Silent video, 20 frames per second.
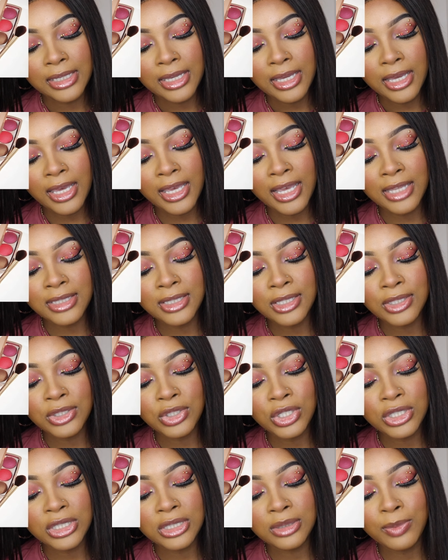I guess it's
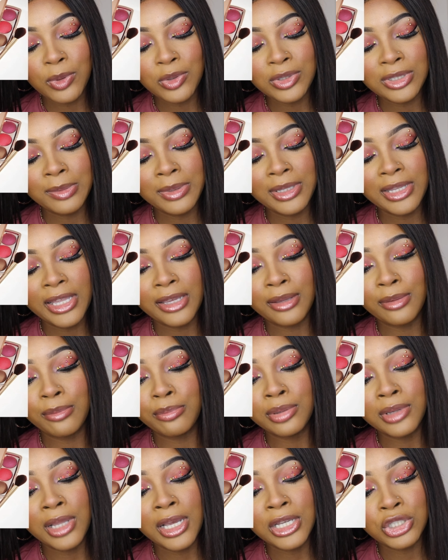just supposed to be like
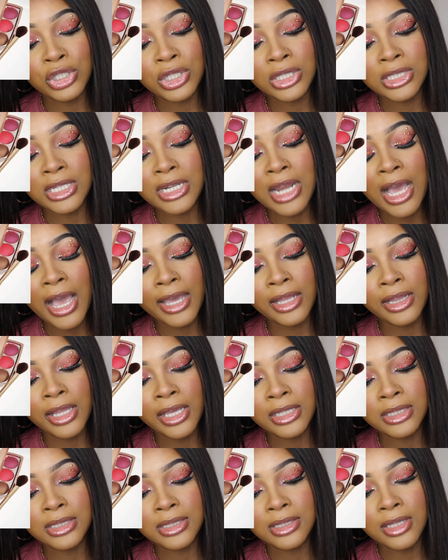blushes and
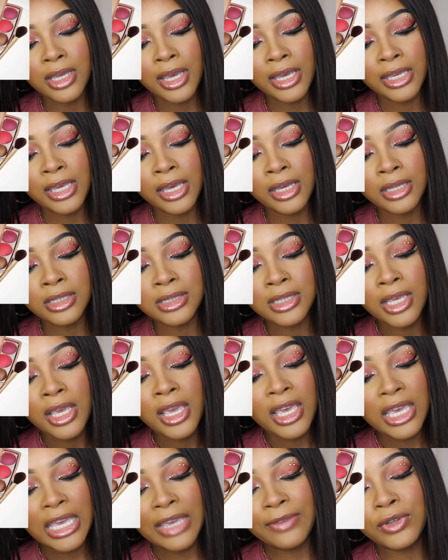highlights, I guess.
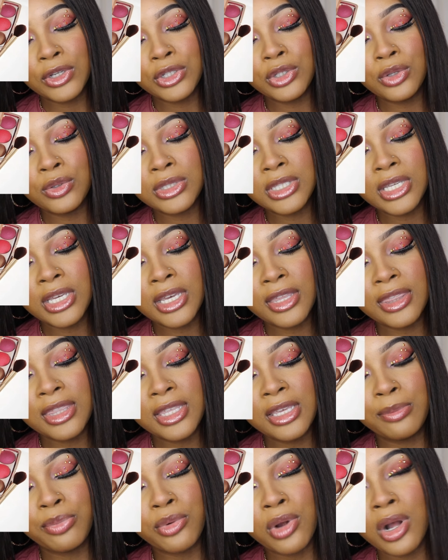If you're using
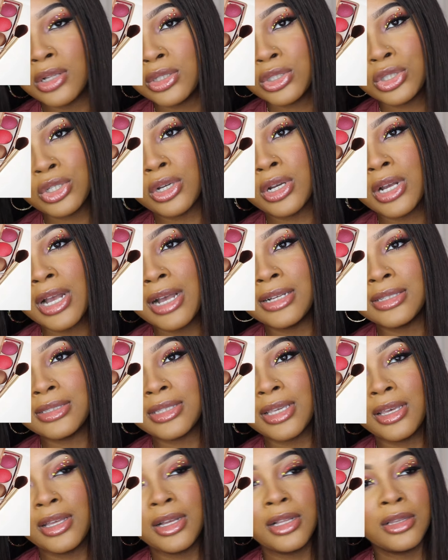the bronzer as
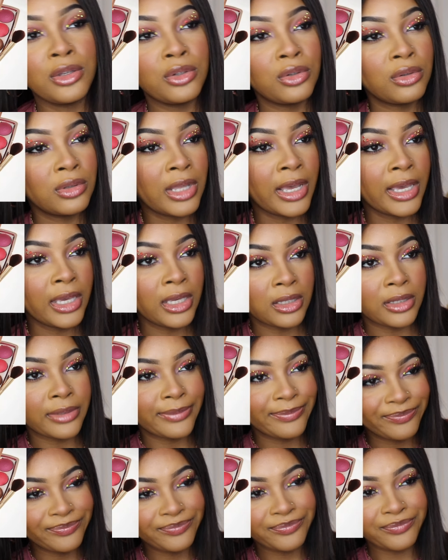like a little like
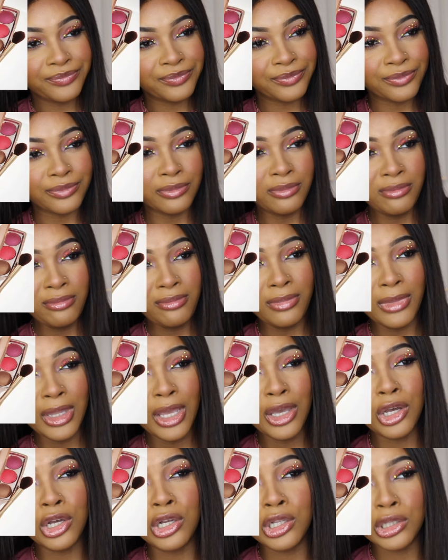
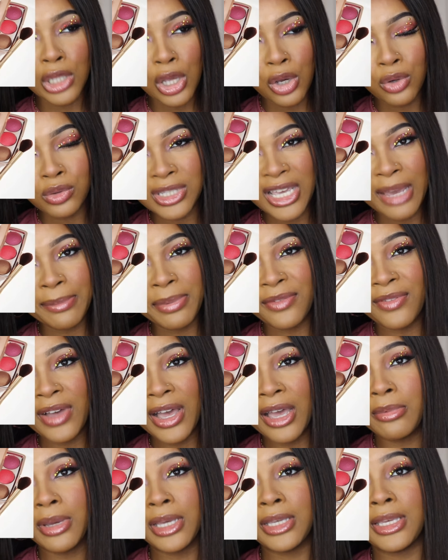glow type of
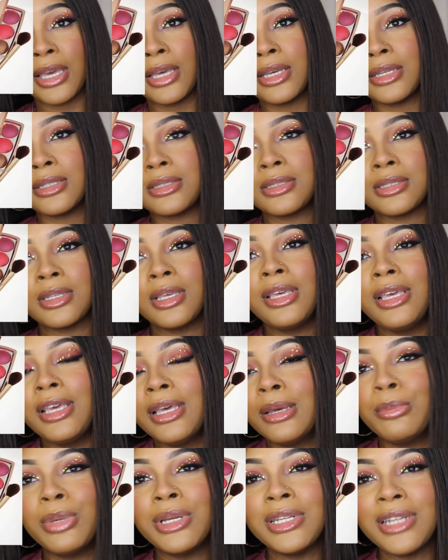vibe, I guess,
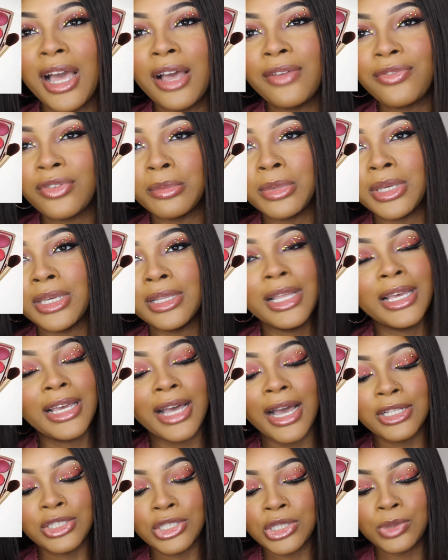but not for me. Like,
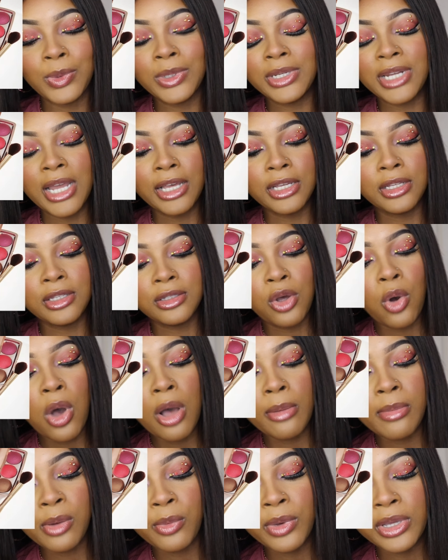I just would not go
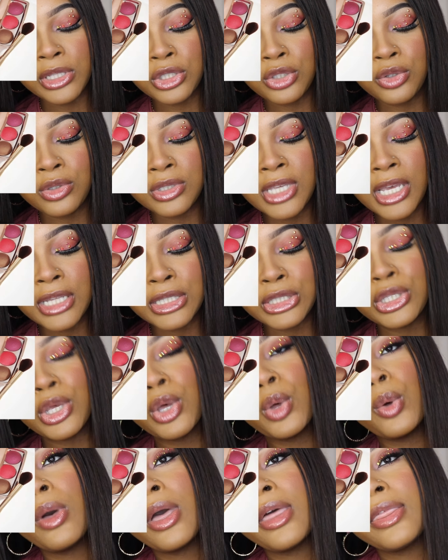on my way to use that,
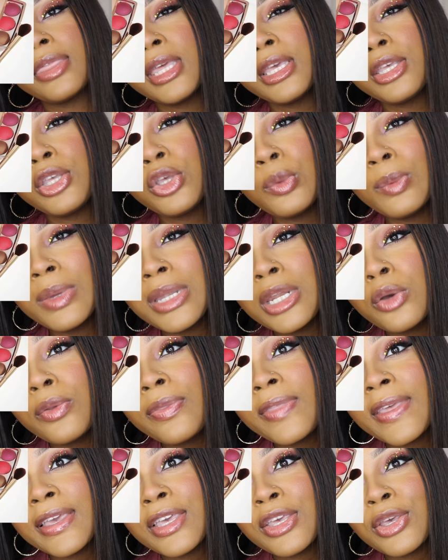so thank you but no
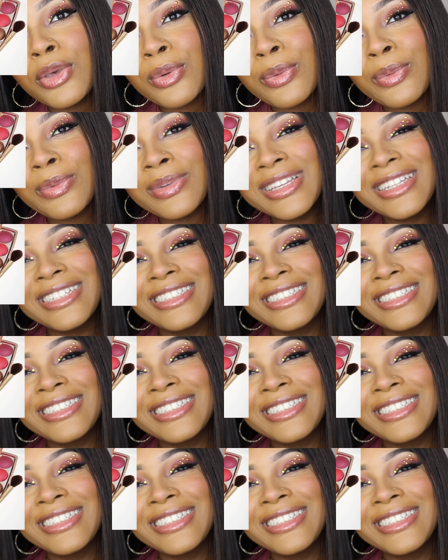thank you.